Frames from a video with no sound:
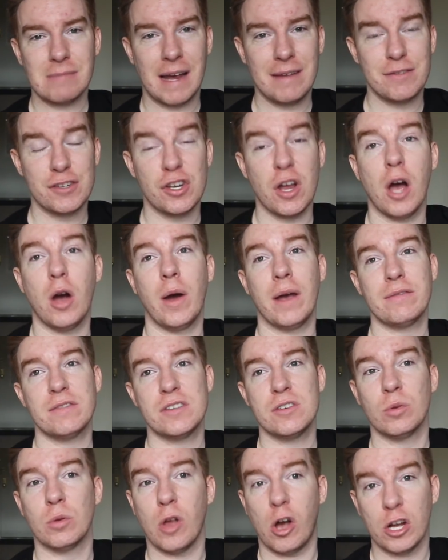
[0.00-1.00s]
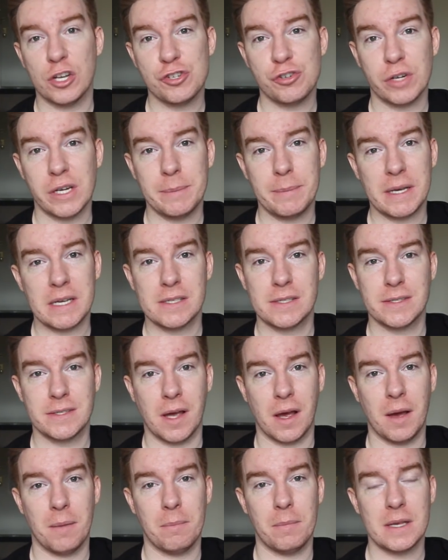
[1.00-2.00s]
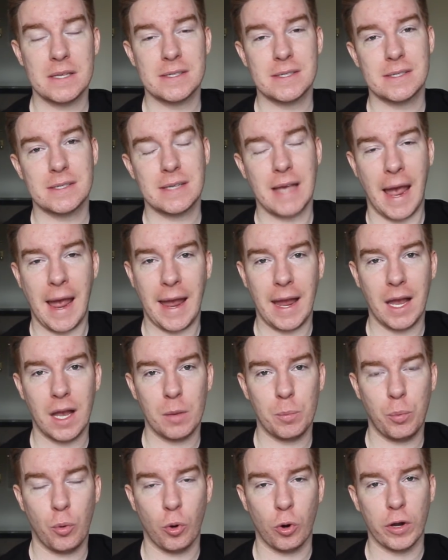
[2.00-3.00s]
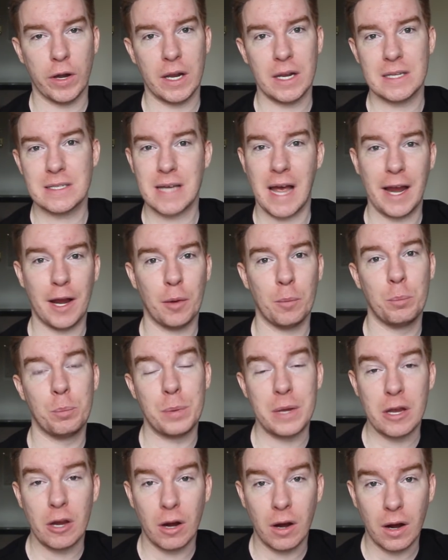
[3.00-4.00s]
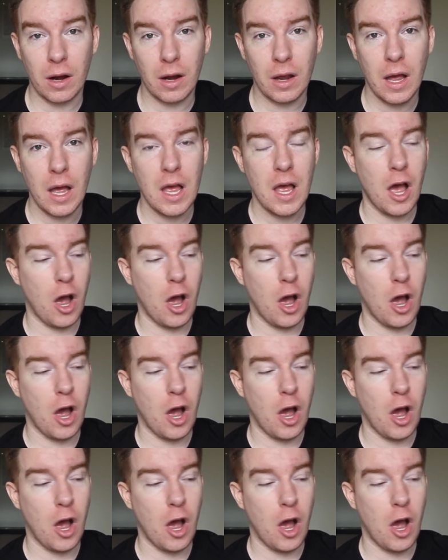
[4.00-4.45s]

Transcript: I have to, oh, I have to do laundry because some skank poured an entire beer